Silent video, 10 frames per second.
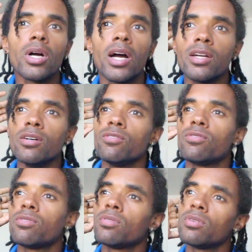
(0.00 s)
kind
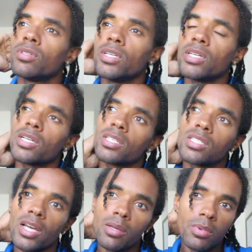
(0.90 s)
of the
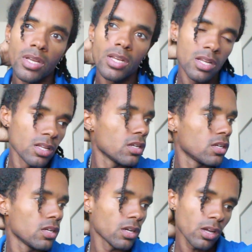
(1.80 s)
excitement
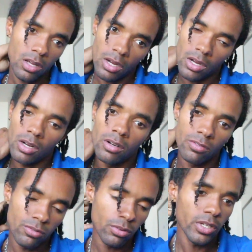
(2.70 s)

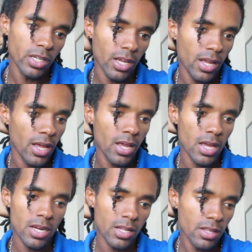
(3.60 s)
of looking
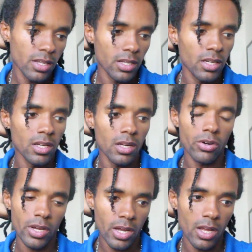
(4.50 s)
ahead and thinking,
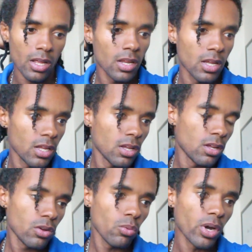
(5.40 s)
okay,
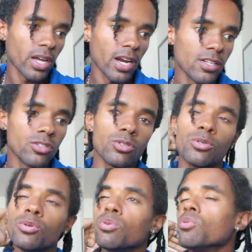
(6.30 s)
what can I
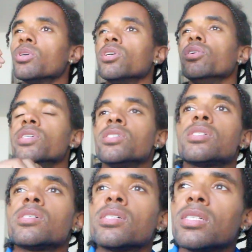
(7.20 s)
do with all this